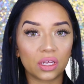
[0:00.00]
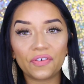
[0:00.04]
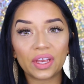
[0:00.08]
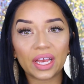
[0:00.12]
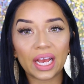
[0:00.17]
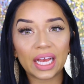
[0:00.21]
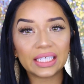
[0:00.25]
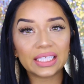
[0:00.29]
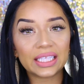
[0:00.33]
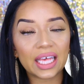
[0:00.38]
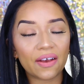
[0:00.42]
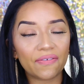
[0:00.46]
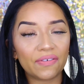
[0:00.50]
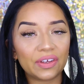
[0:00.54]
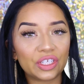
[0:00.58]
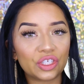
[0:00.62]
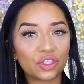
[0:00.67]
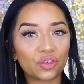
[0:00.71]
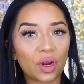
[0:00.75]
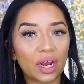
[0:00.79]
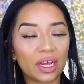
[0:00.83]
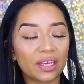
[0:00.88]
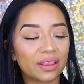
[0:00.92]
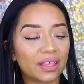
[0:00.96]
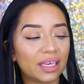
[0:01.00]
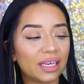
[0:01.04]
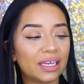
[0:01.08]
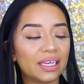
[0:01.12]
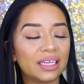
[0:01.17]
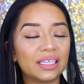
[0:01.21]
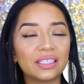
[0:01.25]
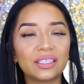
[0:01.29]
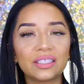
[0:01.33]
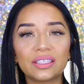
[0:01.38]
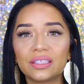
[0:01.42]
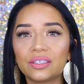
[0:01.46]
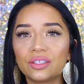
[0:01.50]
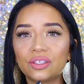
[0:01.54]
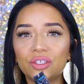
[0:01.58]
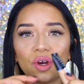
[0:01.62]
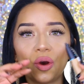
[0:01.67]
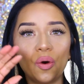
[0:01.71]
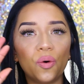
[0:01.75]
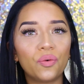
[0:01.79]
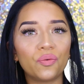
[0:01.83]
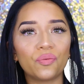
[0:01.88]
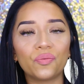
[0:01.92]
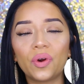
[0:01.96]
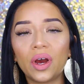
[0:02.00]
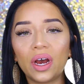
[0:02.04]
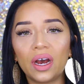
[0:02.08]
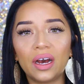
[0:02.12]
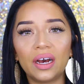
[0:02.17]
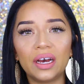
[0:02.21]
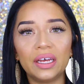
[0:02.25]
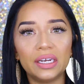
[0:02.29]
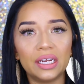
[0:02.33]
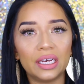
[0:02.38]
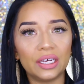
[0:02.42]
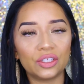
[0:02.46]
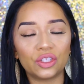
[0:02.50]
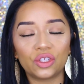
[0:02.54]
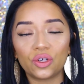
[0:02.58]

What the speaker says: If you guys haven't tried this, don't run,